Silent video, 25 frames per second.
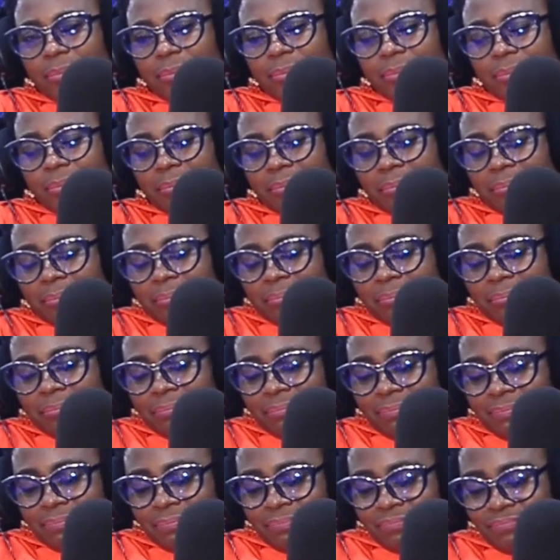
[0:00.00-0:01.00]

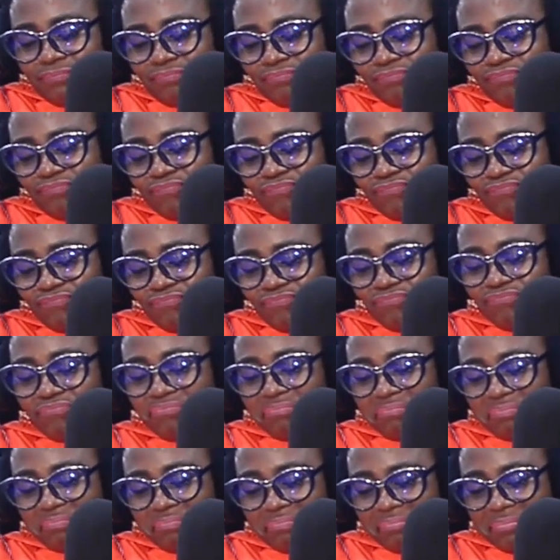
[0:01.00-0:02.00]

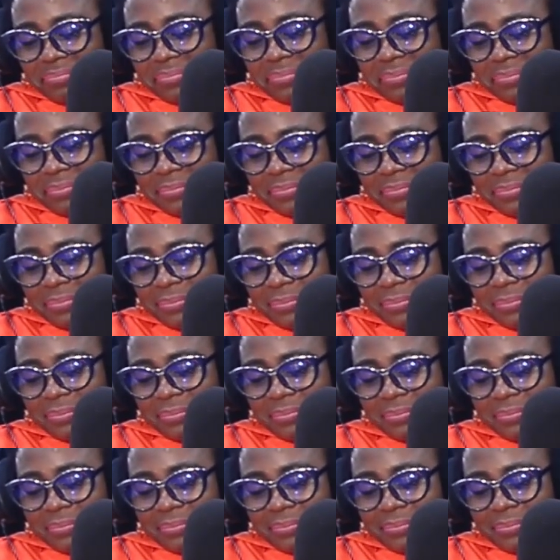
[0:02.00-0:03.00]

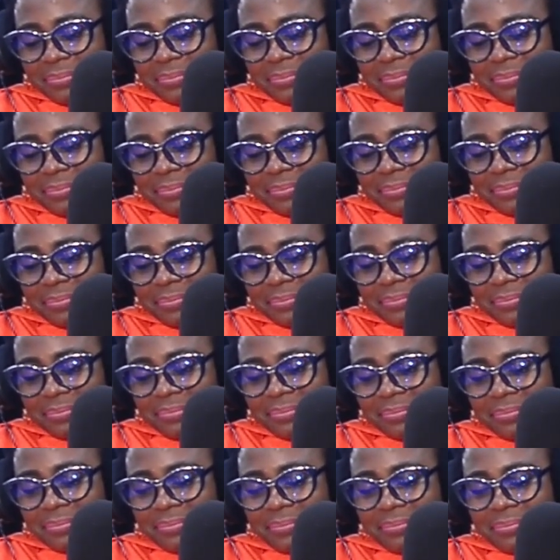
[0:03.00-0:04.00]

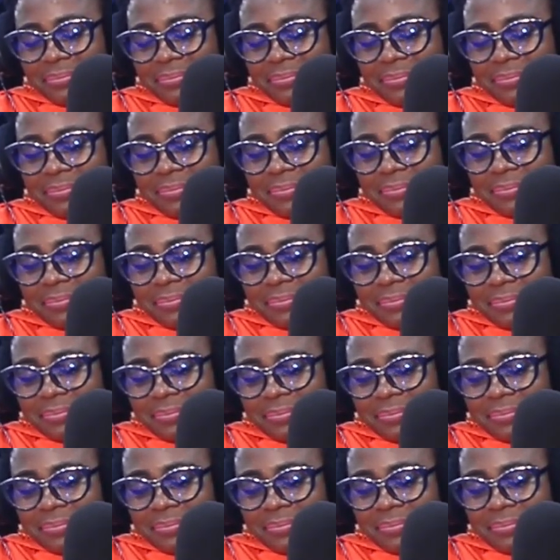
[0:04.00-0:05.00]

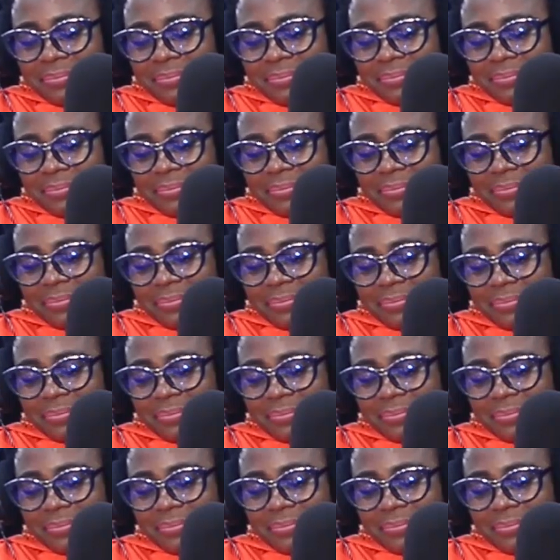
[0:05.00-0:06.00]

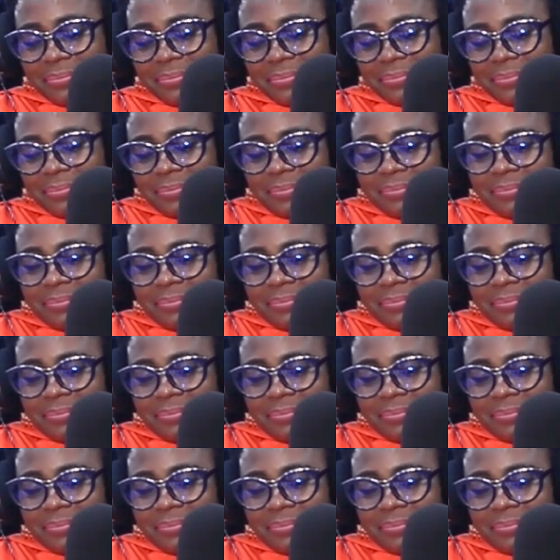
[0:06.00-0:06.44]
The person shown says nothing.